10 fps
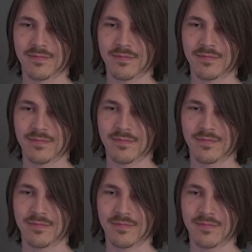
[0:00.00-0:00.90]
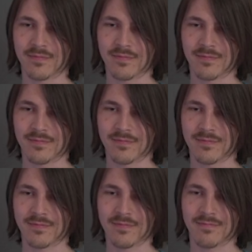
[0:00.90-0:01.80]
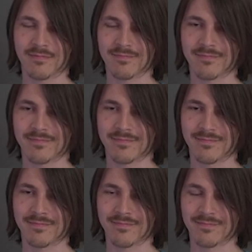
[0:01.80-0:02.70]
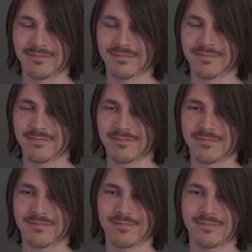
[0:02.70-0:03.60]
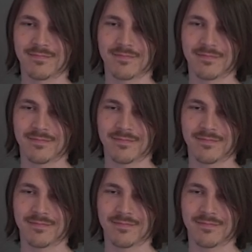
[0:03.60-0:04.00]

The person shown says nothing.